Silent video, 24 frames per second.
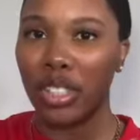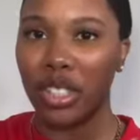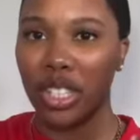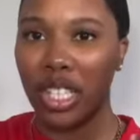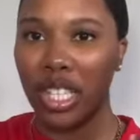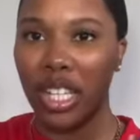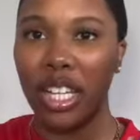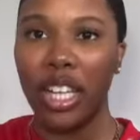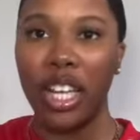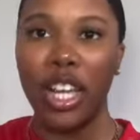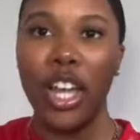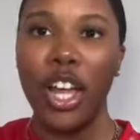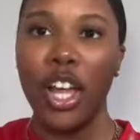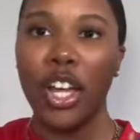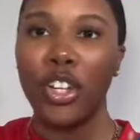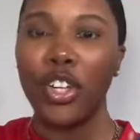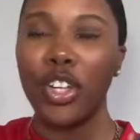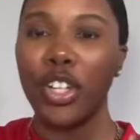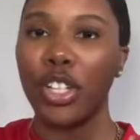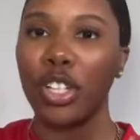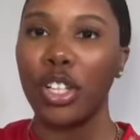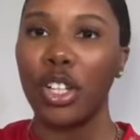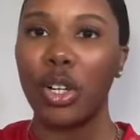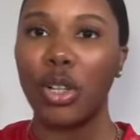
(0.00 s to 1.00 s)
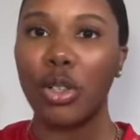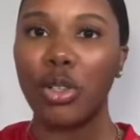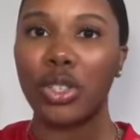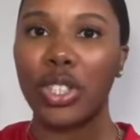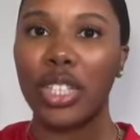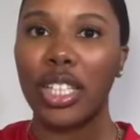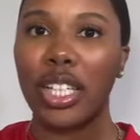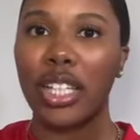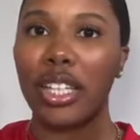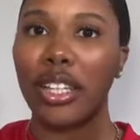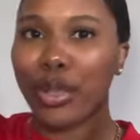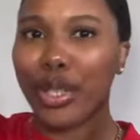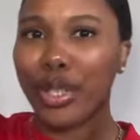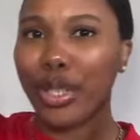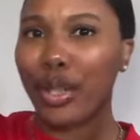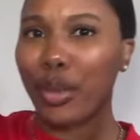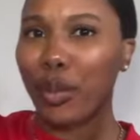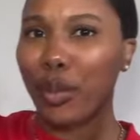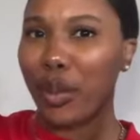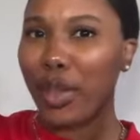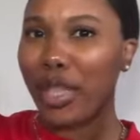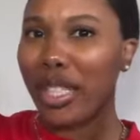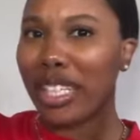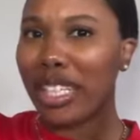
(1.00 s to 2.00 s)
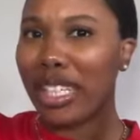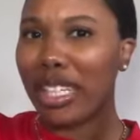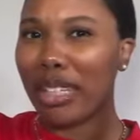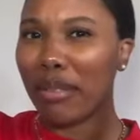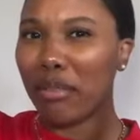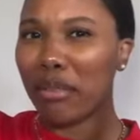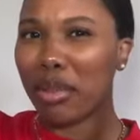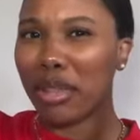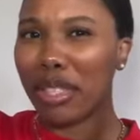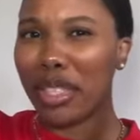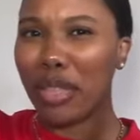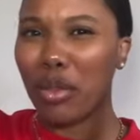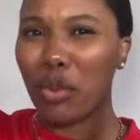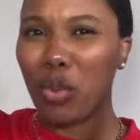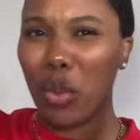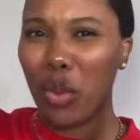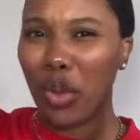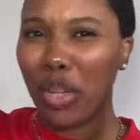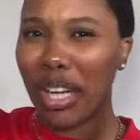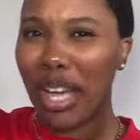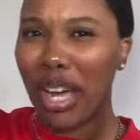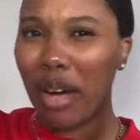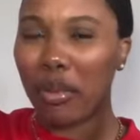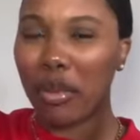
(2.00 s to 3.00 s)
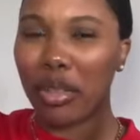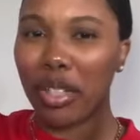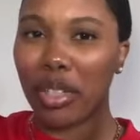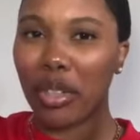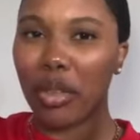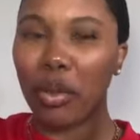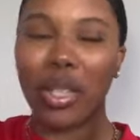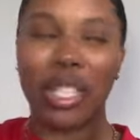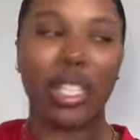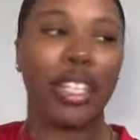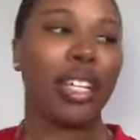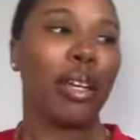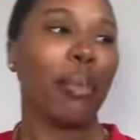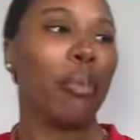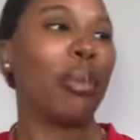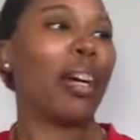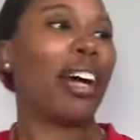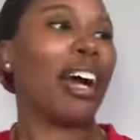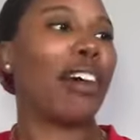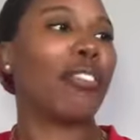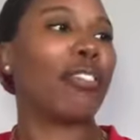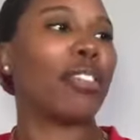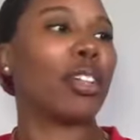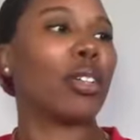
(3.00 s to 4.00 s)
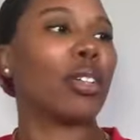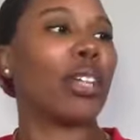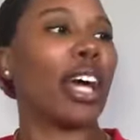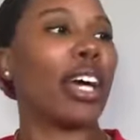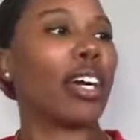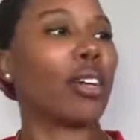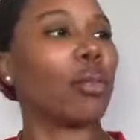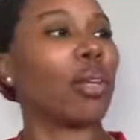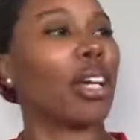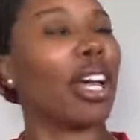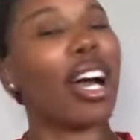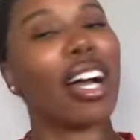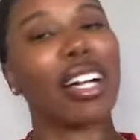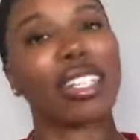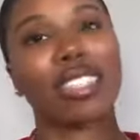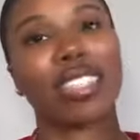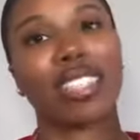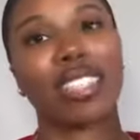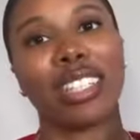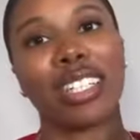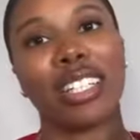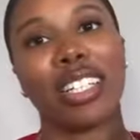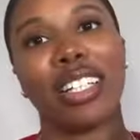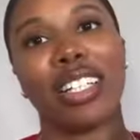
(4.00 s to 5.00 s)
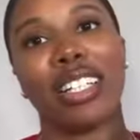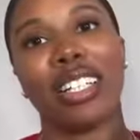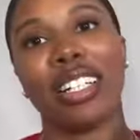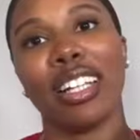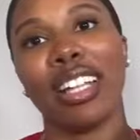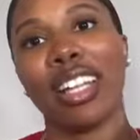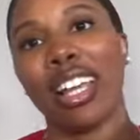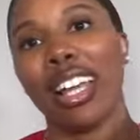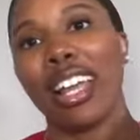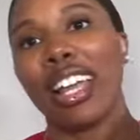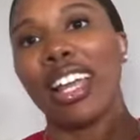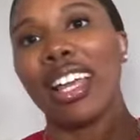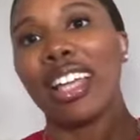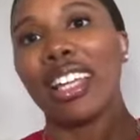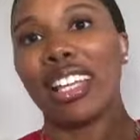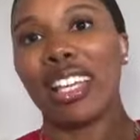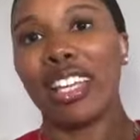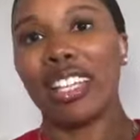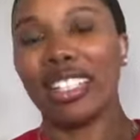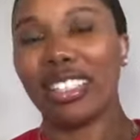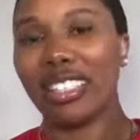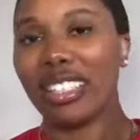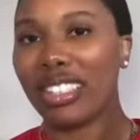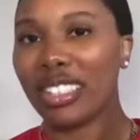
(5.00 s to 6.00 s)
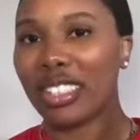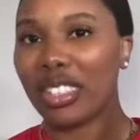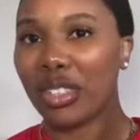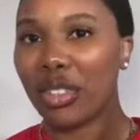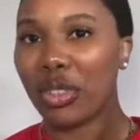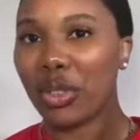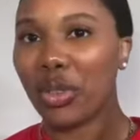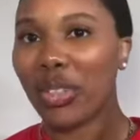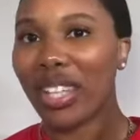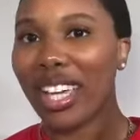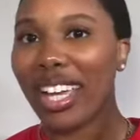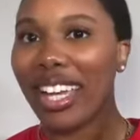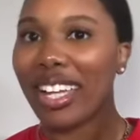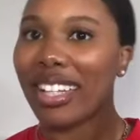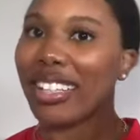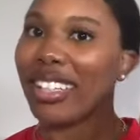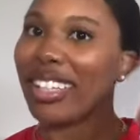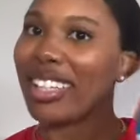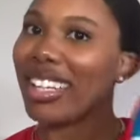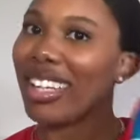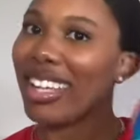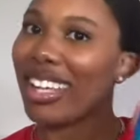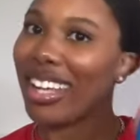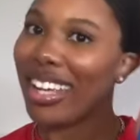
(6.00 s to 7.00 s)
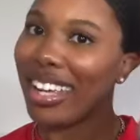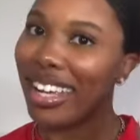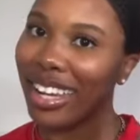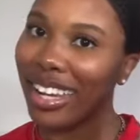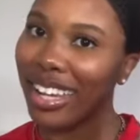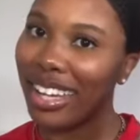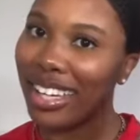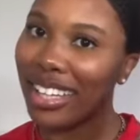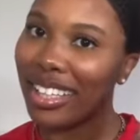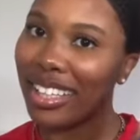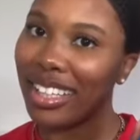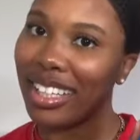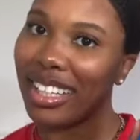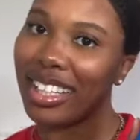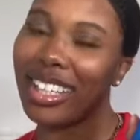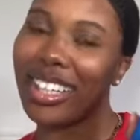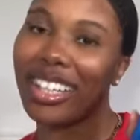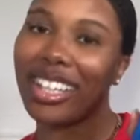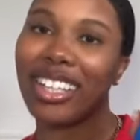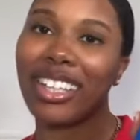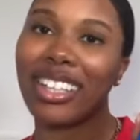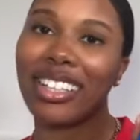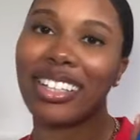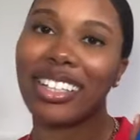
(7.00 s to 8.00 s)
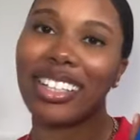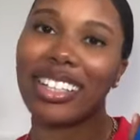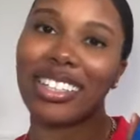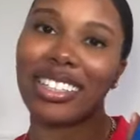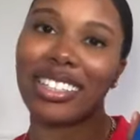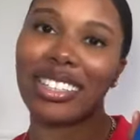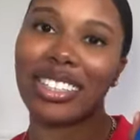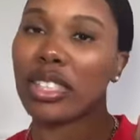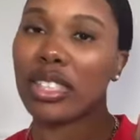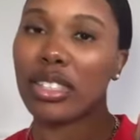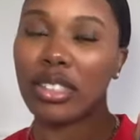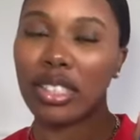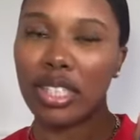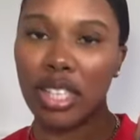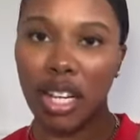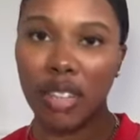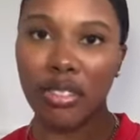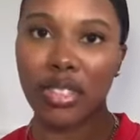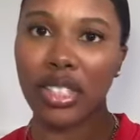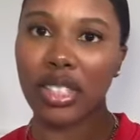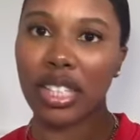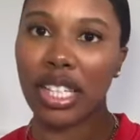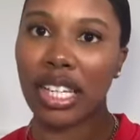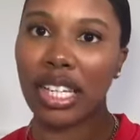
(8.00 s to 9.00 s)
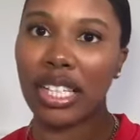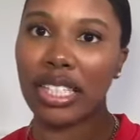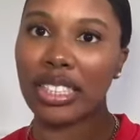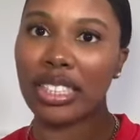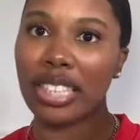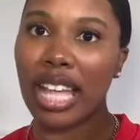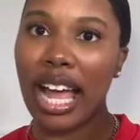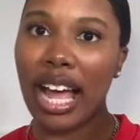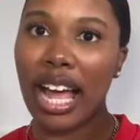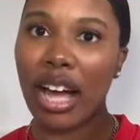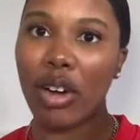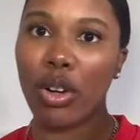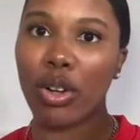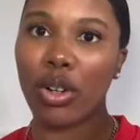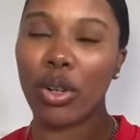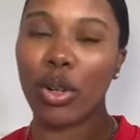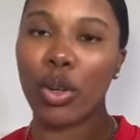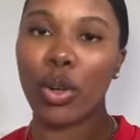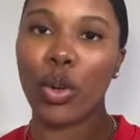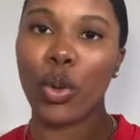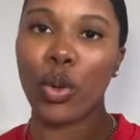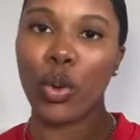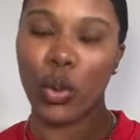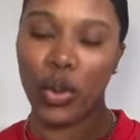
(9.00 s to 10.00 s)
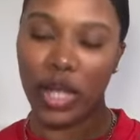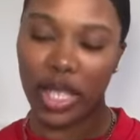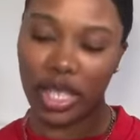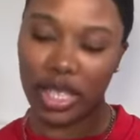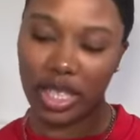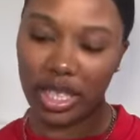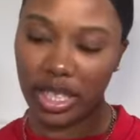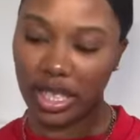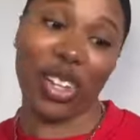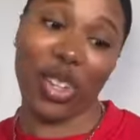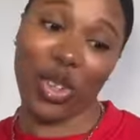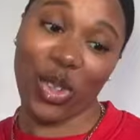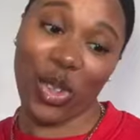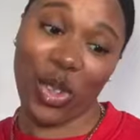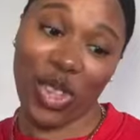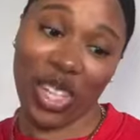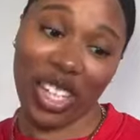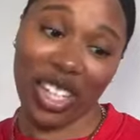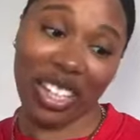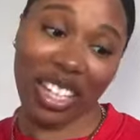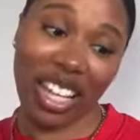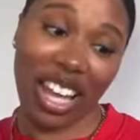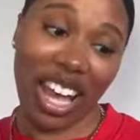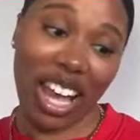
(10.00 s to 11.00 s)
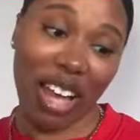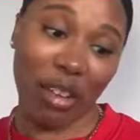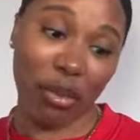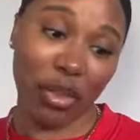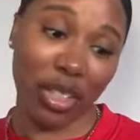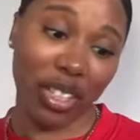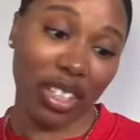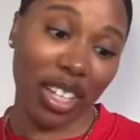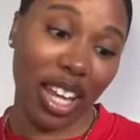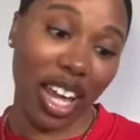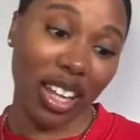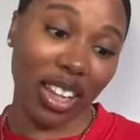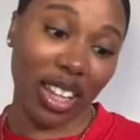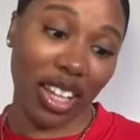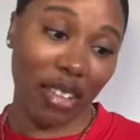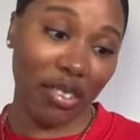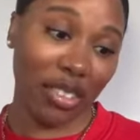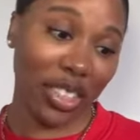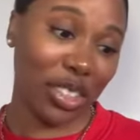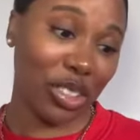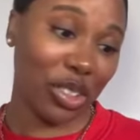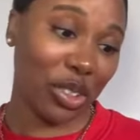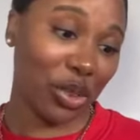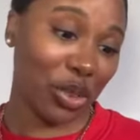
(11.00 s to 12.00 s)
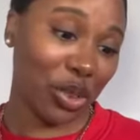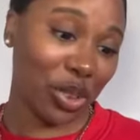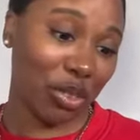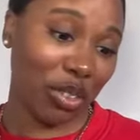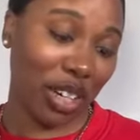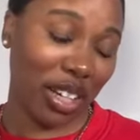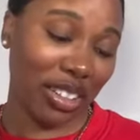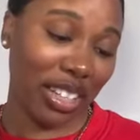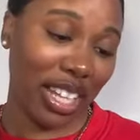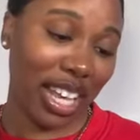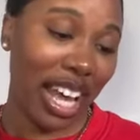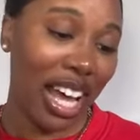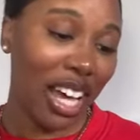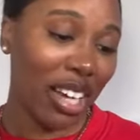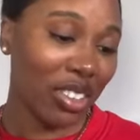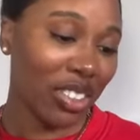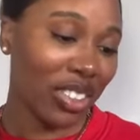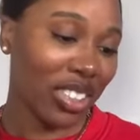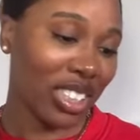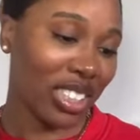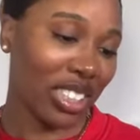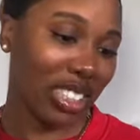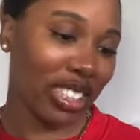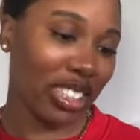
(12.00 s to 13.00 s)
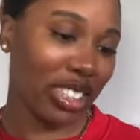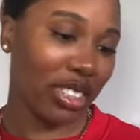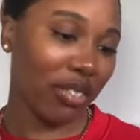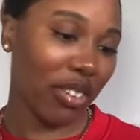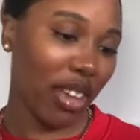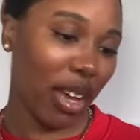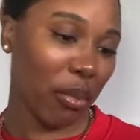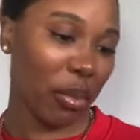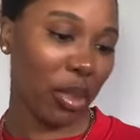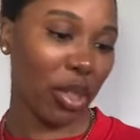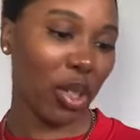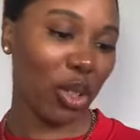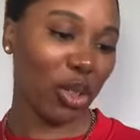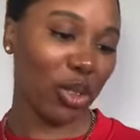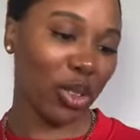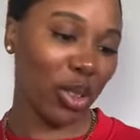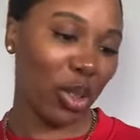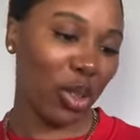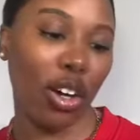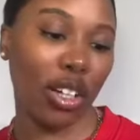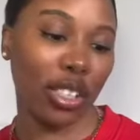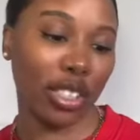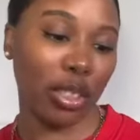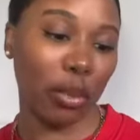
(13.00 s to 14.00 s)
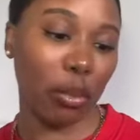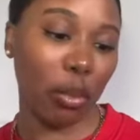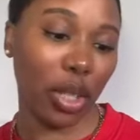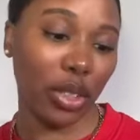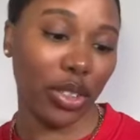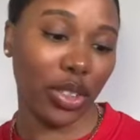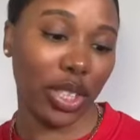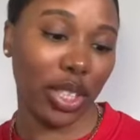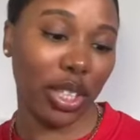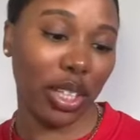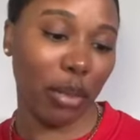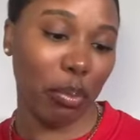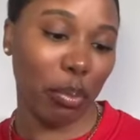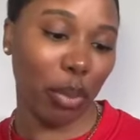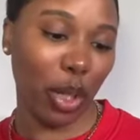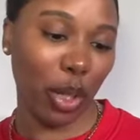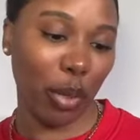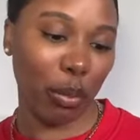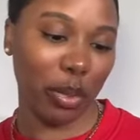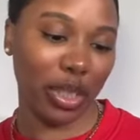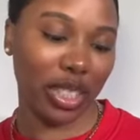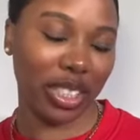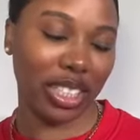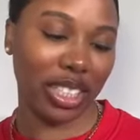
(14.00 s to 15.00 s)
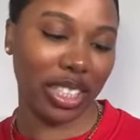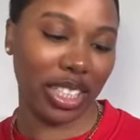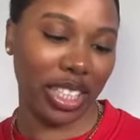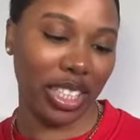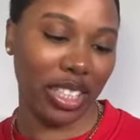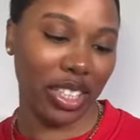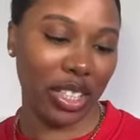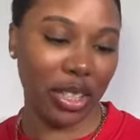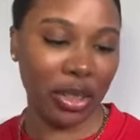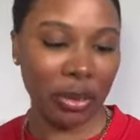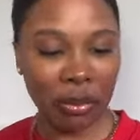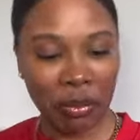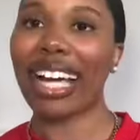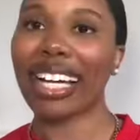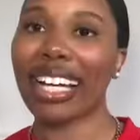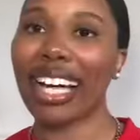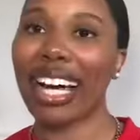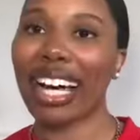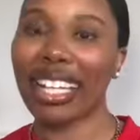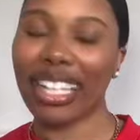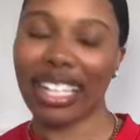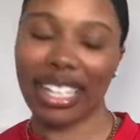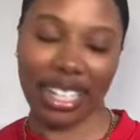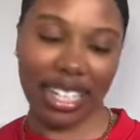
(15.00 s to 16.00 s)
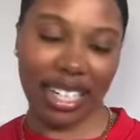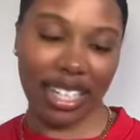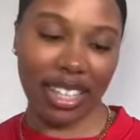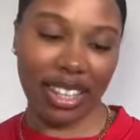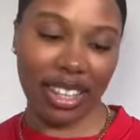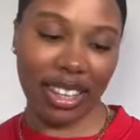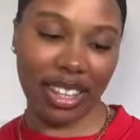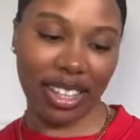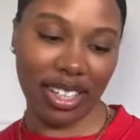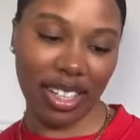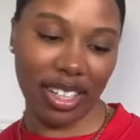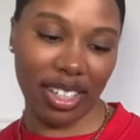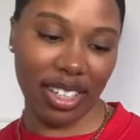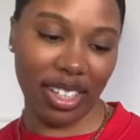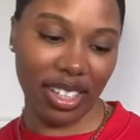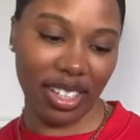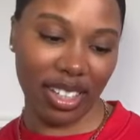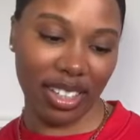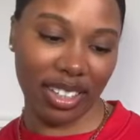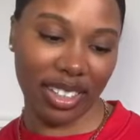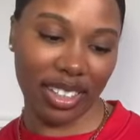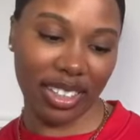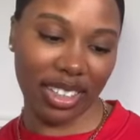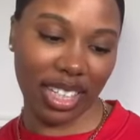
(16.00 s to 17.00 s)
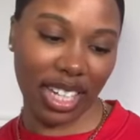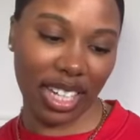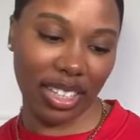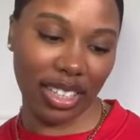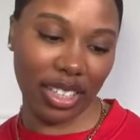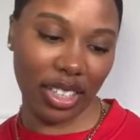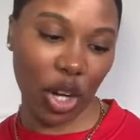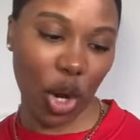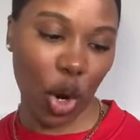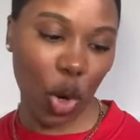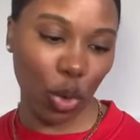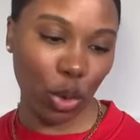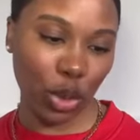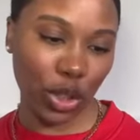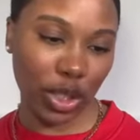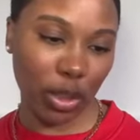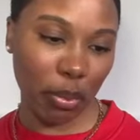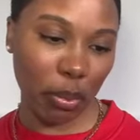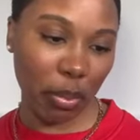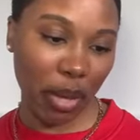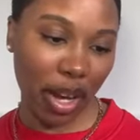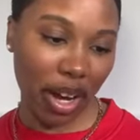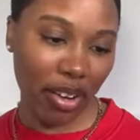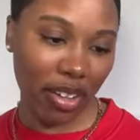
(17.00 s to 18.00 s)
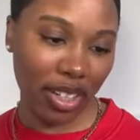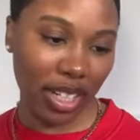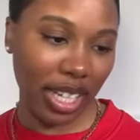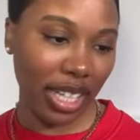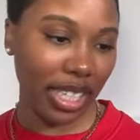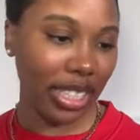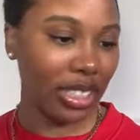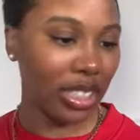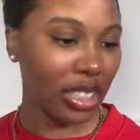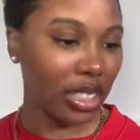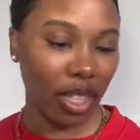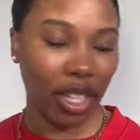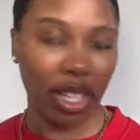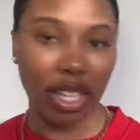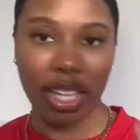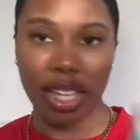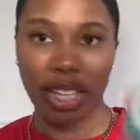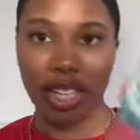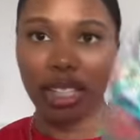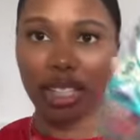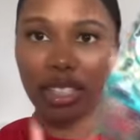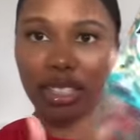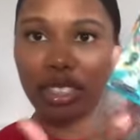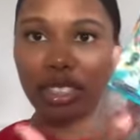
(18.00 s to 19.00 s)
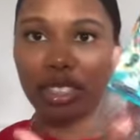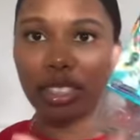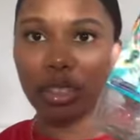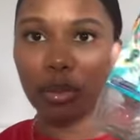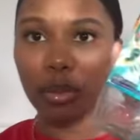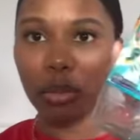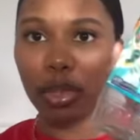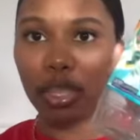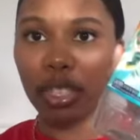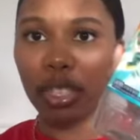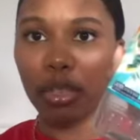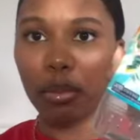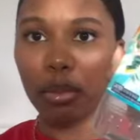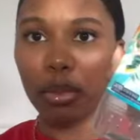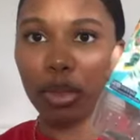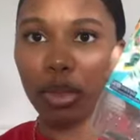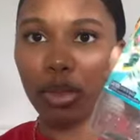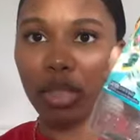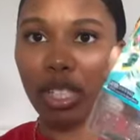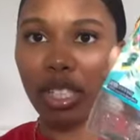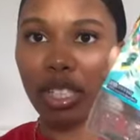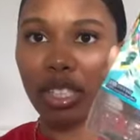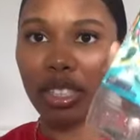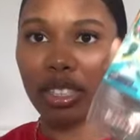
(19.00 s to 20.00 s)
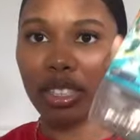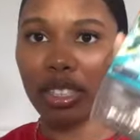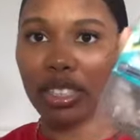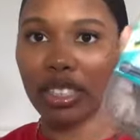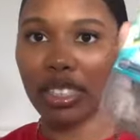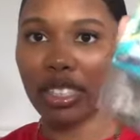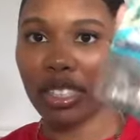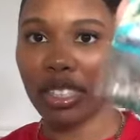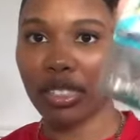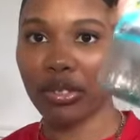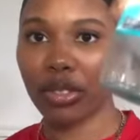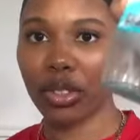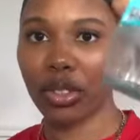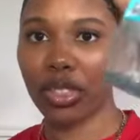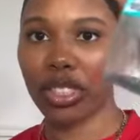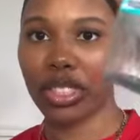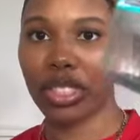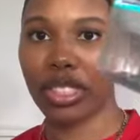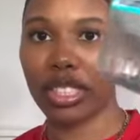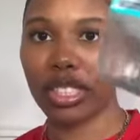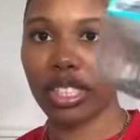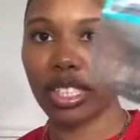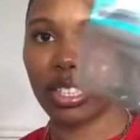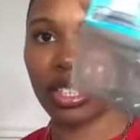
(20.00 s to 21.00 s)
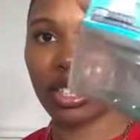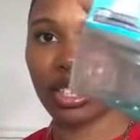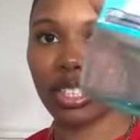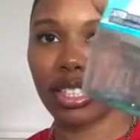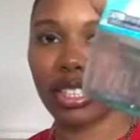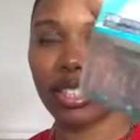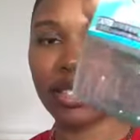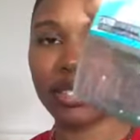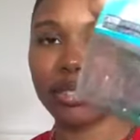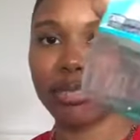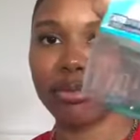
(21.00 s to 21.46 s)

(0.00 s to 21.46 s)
that your clothes get pretty weak and pretty worn out pretty quickly, but I feel like with OxiClean, it doesn't do that, and it gets tough stains out quickly. Another thing that I've been loving to use around the house is this Fabuloso. It's a multi-purpose cleaner. I got it in the scent Ocean Paradise, and it's this pretty blue color you can see at the end.